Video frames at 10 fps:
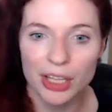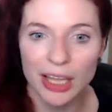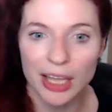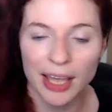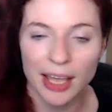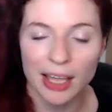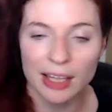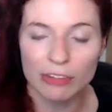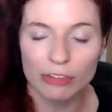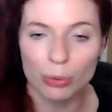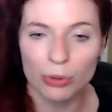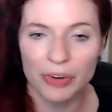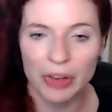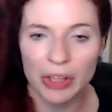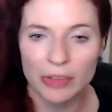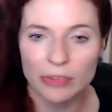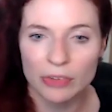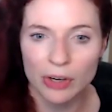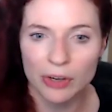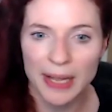and stories
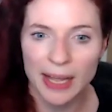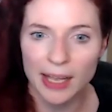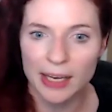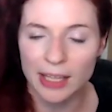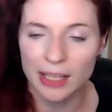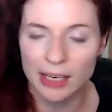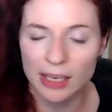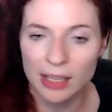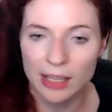are not in